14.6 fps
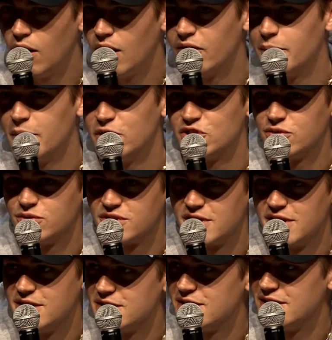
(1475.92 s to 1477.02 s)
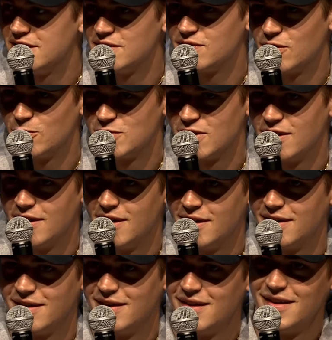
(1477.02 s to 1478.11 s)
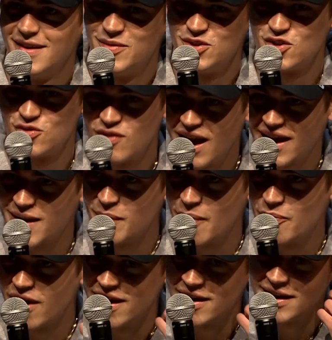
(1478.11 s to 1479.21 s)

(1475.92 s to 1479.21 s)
of emotional scenes in these films, aren't there? I'm just racking my brain